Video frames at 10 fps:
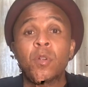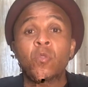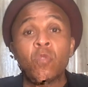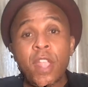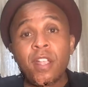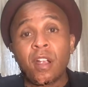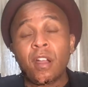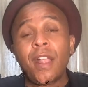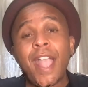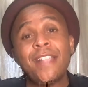
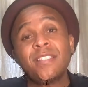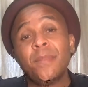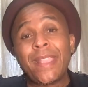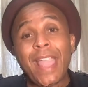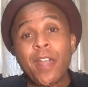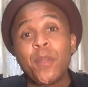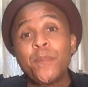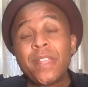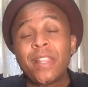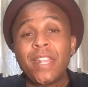rigor and some
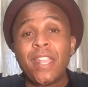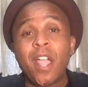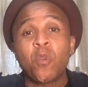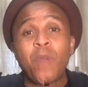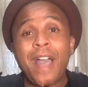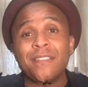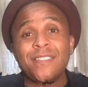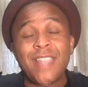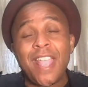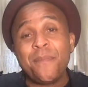accountability around
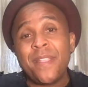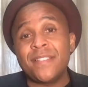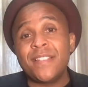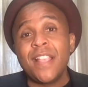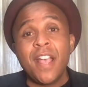statements